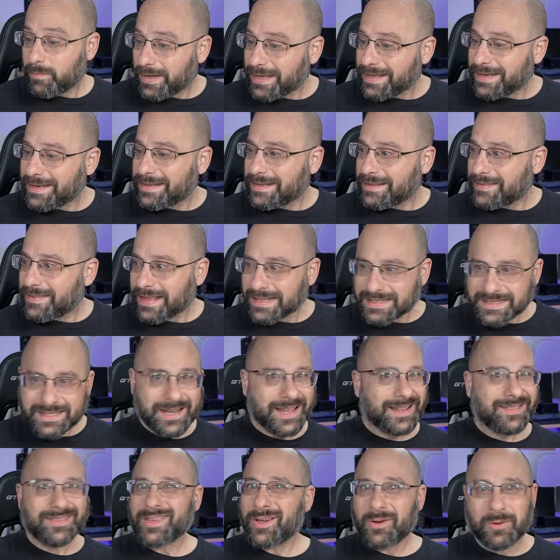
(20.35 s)
But
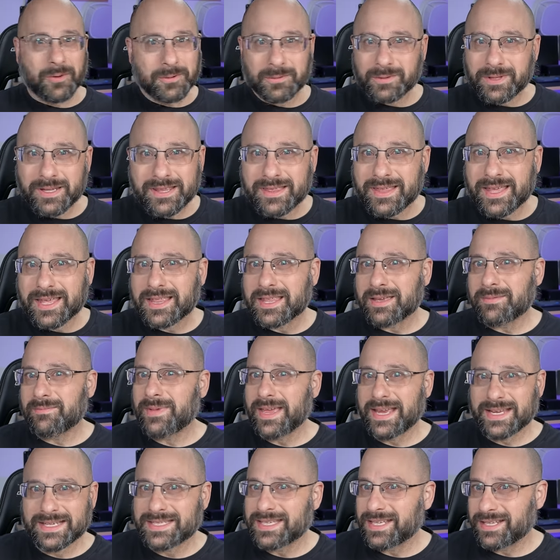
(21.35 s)
that's not the only thing
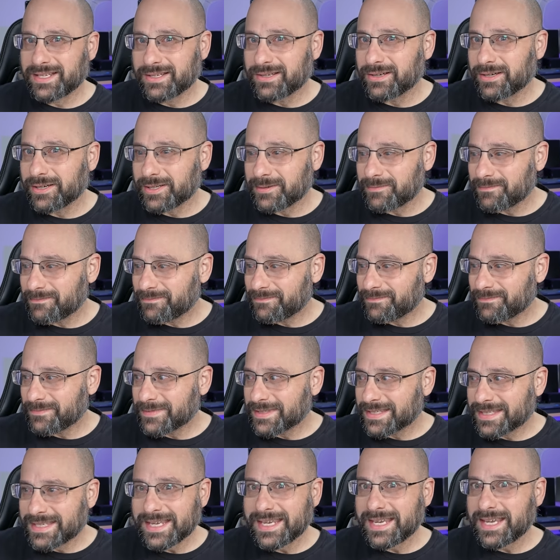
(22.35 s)
that makes it good.
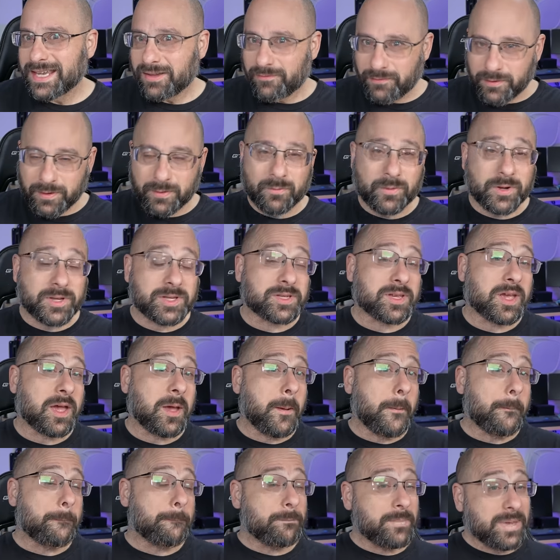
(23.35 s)
See, if it was
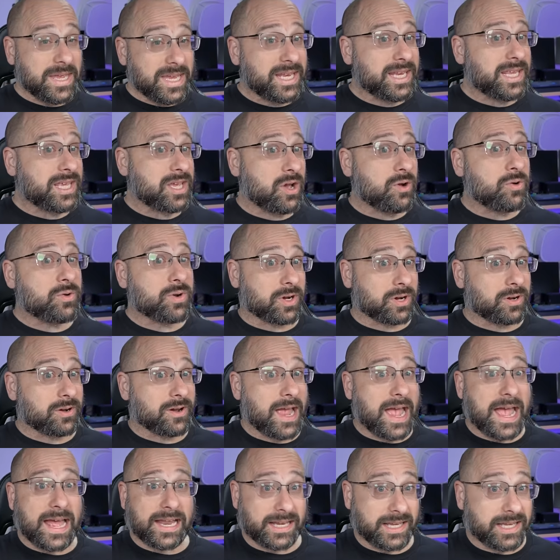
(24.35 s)

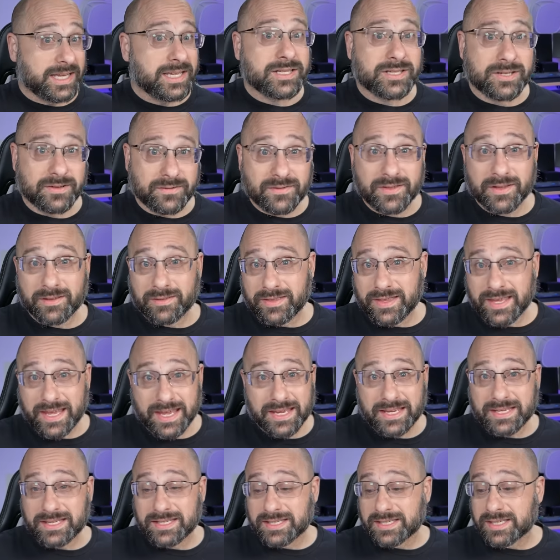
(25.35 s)
mediocre at each of the
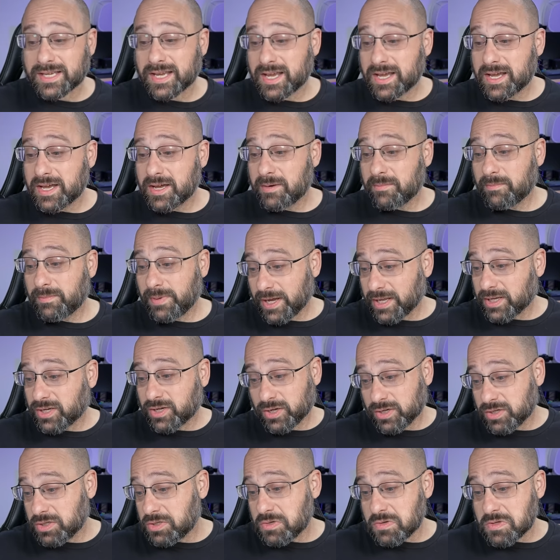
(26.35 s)
things,
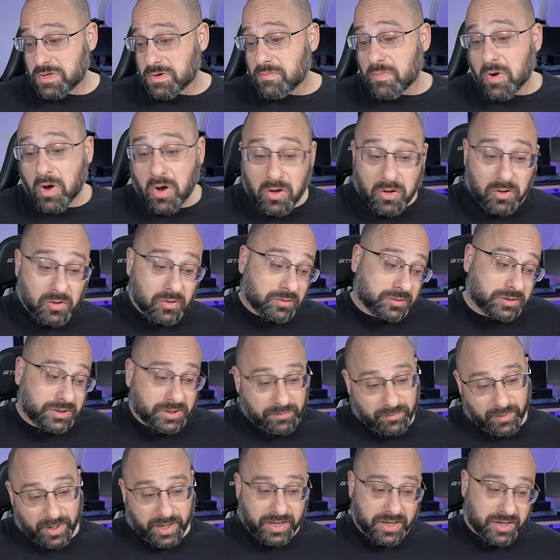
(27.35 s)
but could do them all,
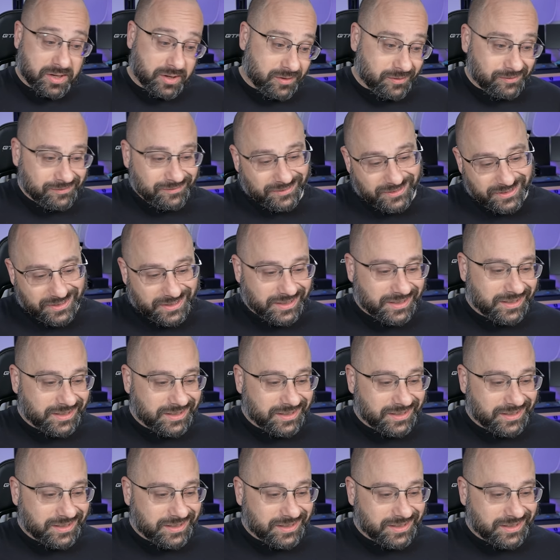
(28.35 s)
you might go,